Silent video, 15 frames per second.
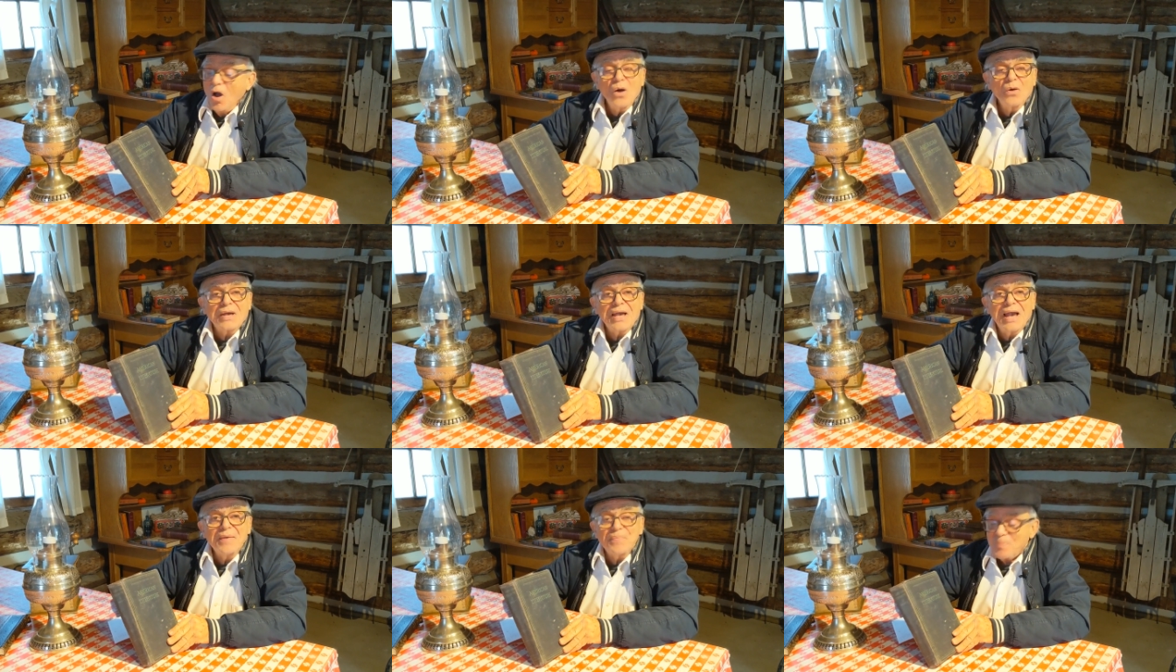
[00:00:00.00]

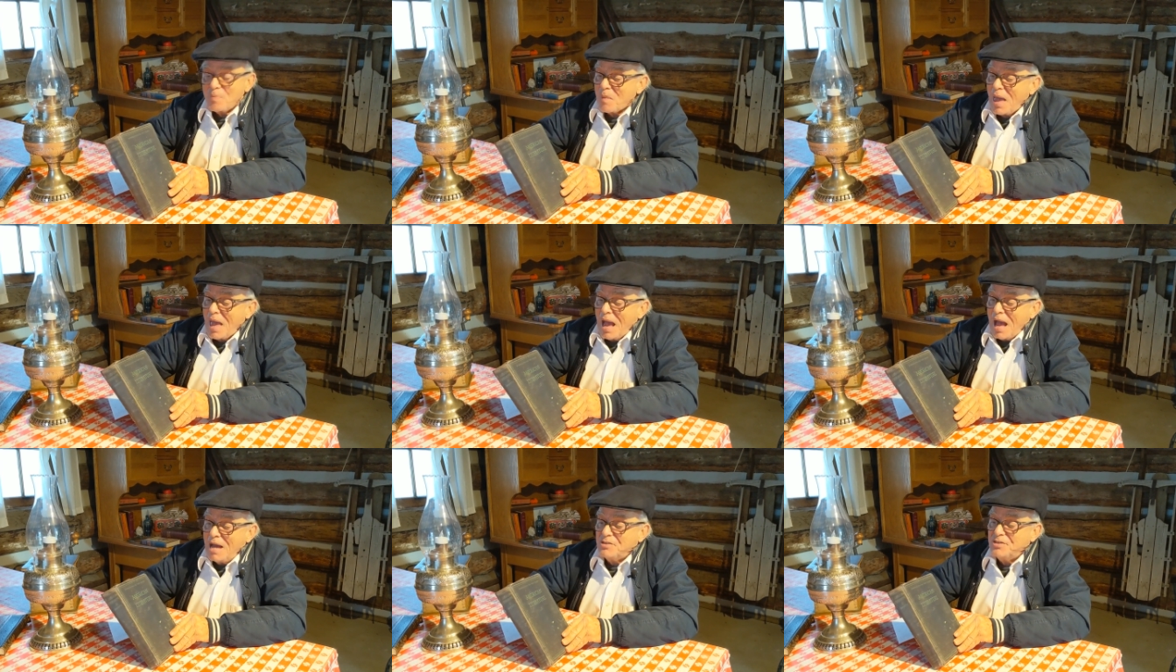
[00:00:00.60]
Okay,
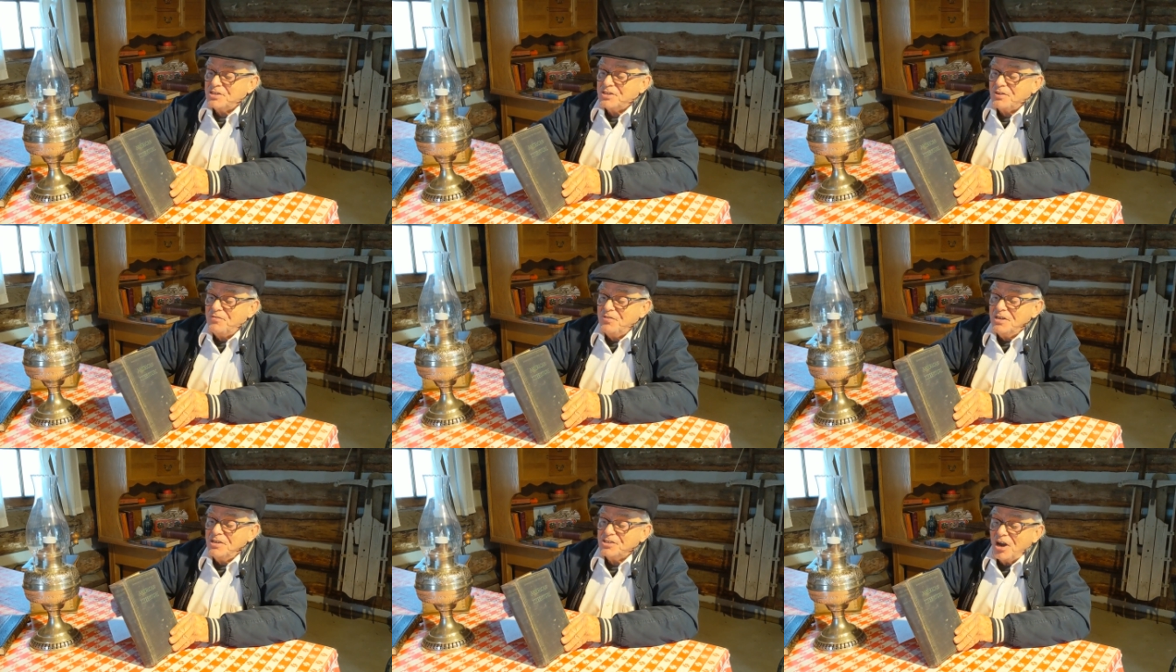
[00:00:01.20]
just to
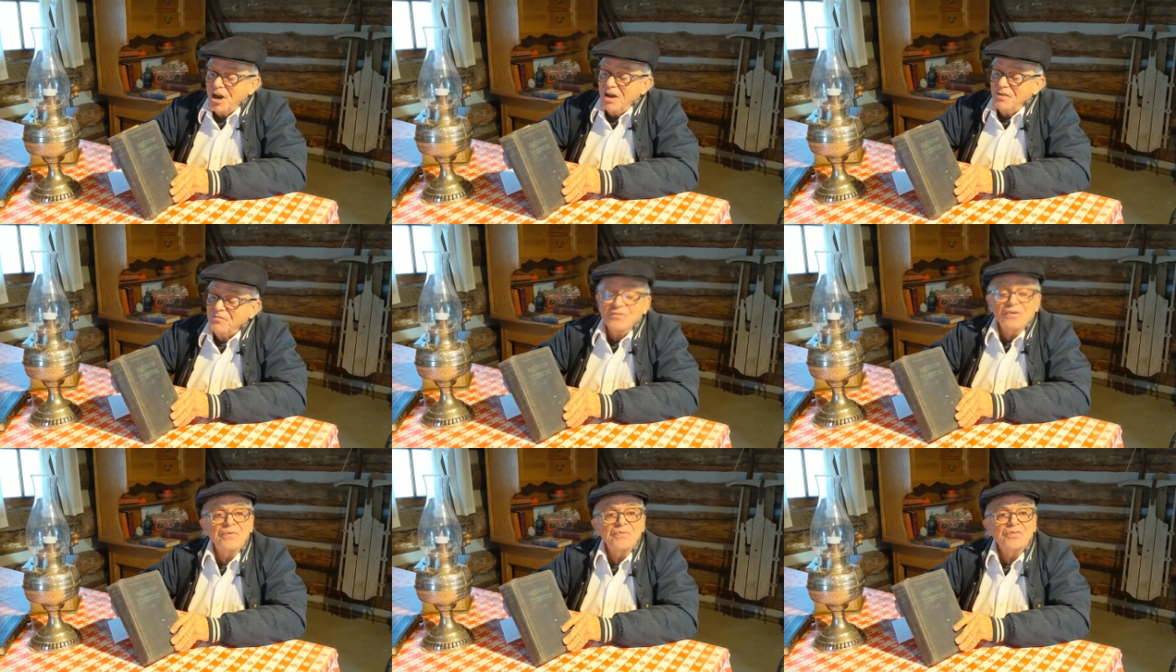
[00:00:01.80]
finish
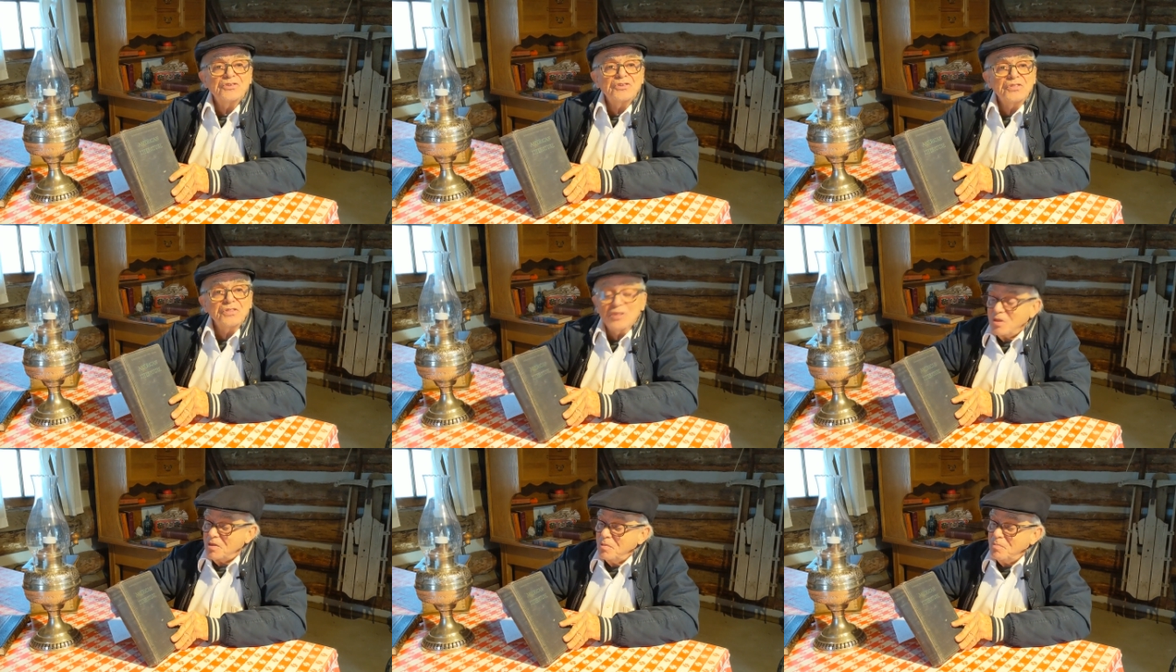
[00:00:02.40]
off this,
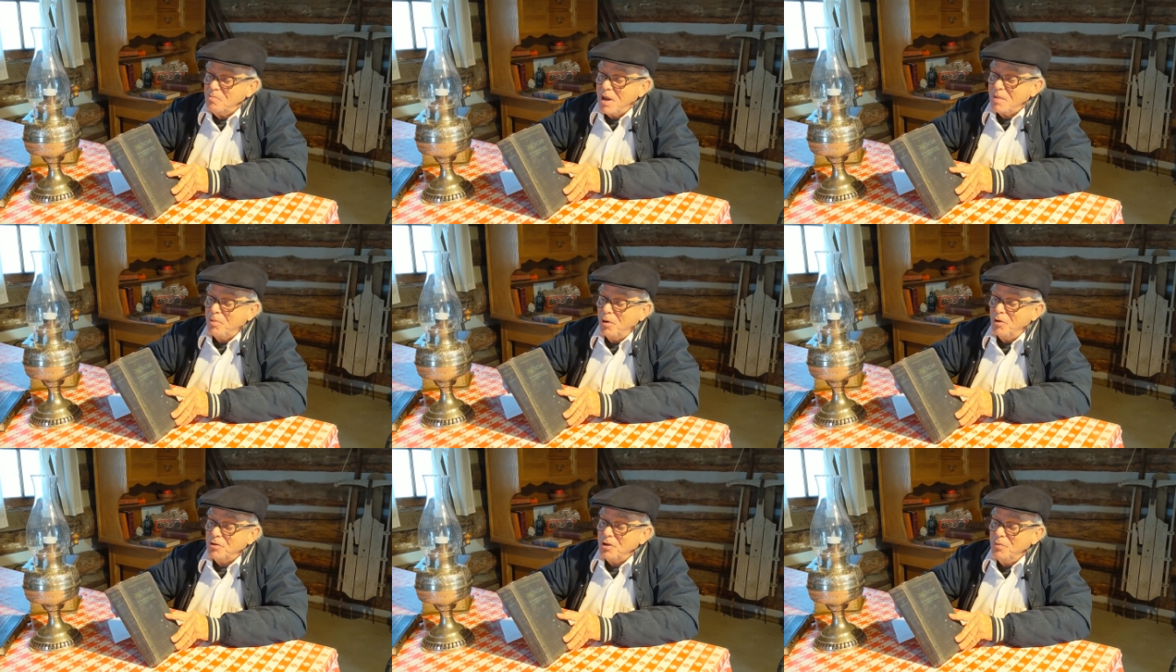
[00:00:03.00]
my
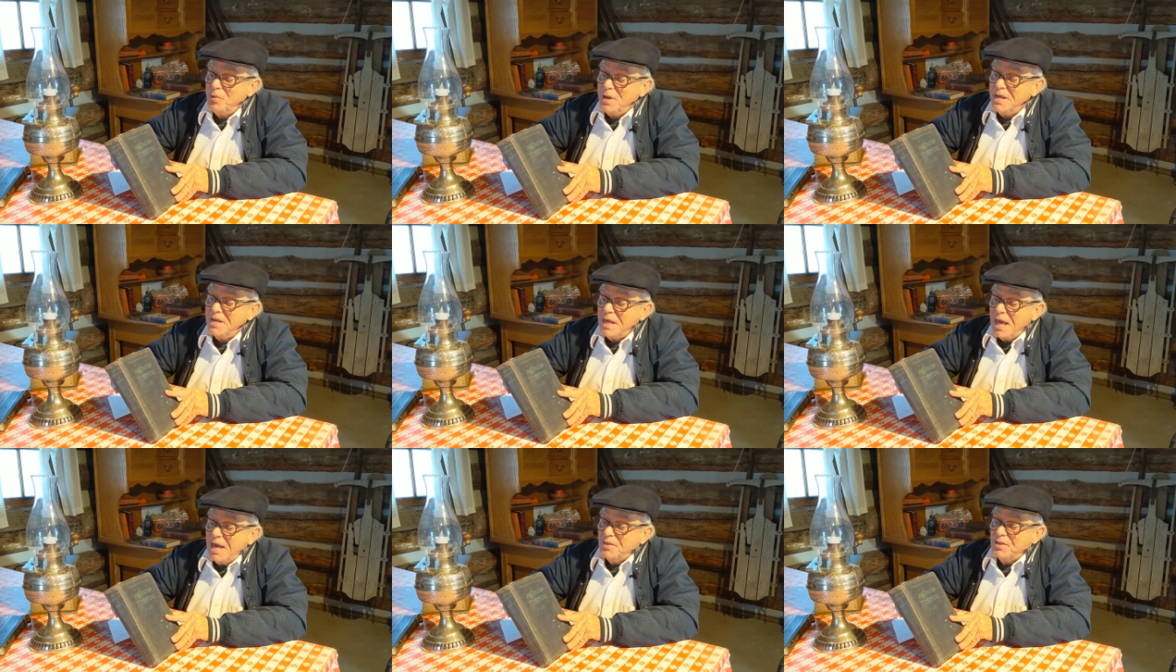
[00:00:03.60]
poetry
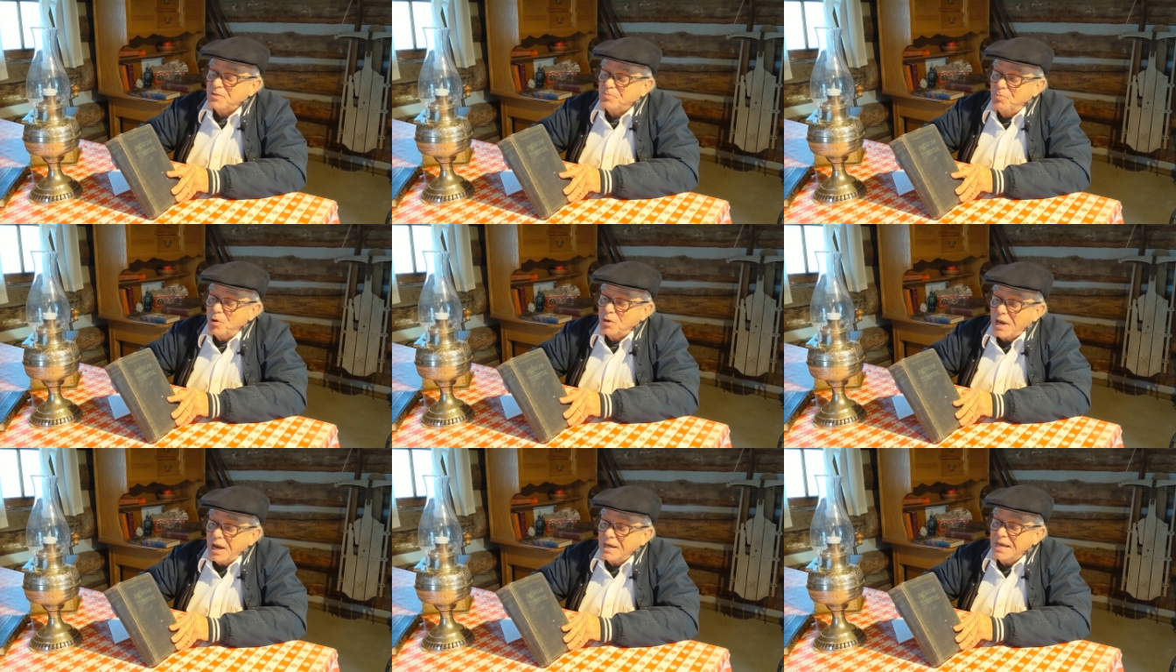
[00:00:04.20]
reading, this
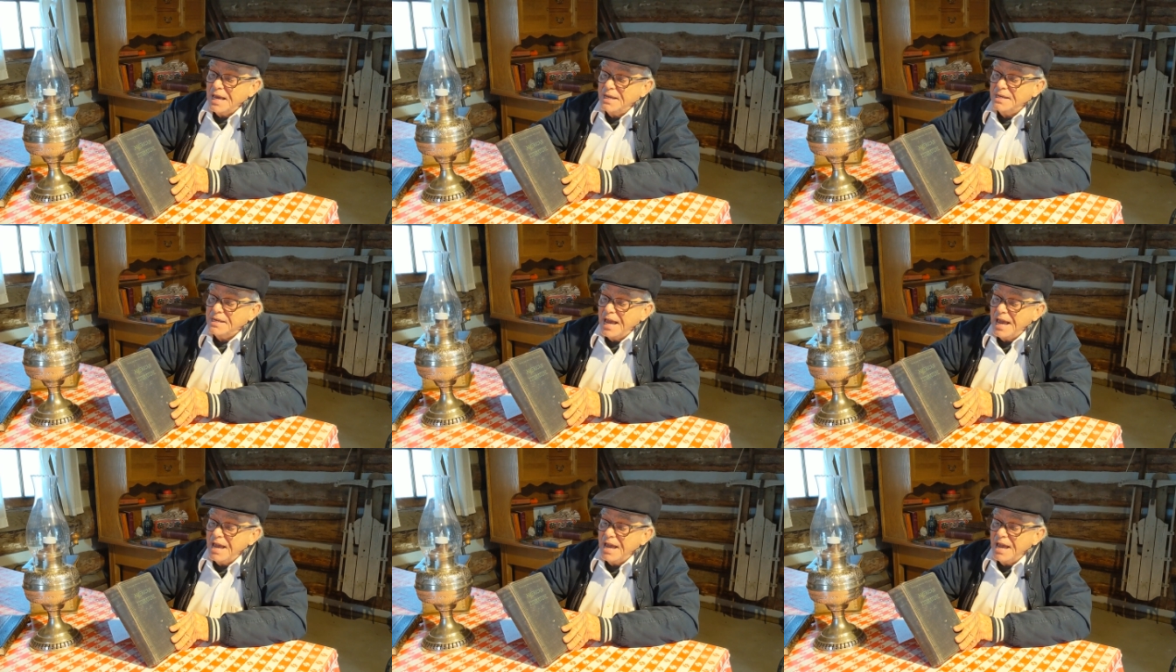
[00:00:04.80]
book again